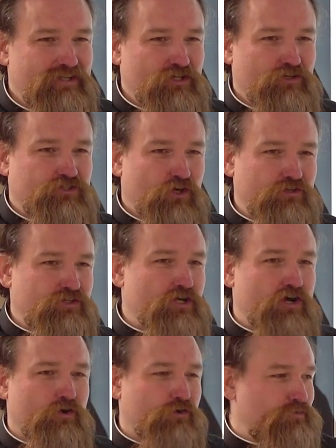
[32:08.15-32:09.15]
You know, don't
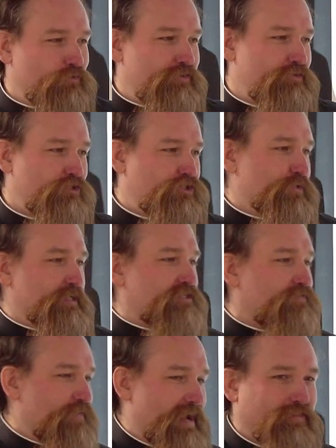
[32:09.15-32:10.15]
go with your Jewish
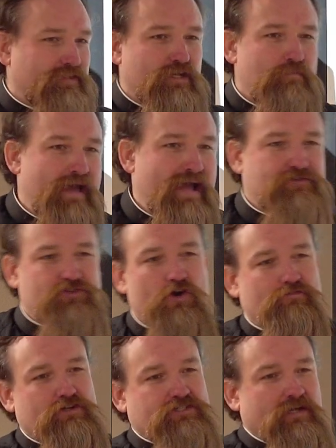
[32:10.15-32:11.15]
friend to the
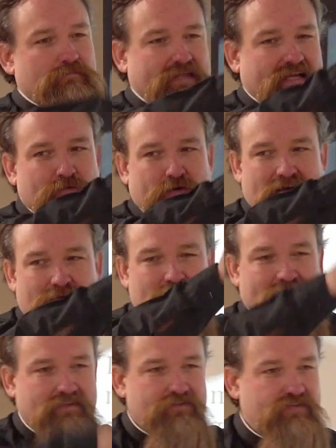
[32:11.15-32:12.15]
Passover or something, whatever,
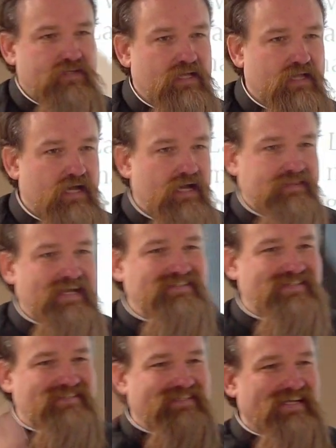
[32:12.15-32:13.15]
at the synagogue.
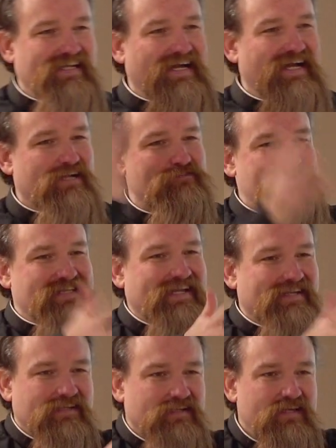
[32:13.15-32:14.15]
That's the synagogue of
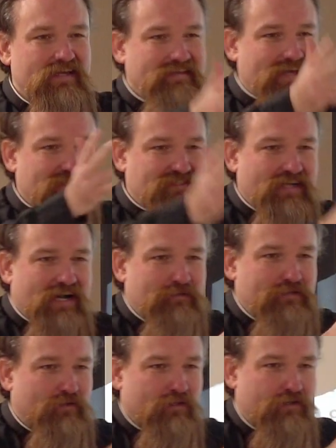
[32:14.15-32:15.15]
Satan. That is
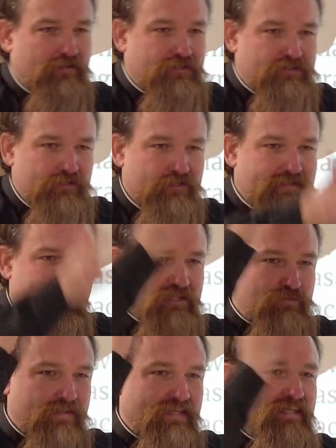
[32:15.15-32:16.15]
not where you will learn the truth. That
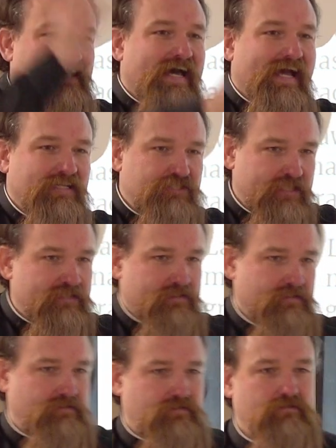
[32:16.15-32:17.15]
is where they denied
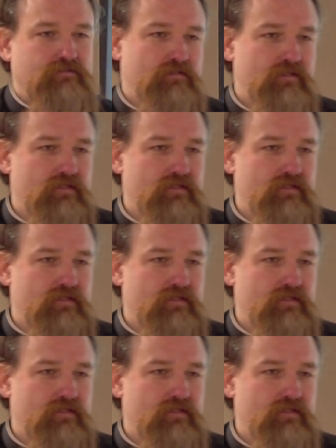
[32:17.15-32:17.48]
Jesus.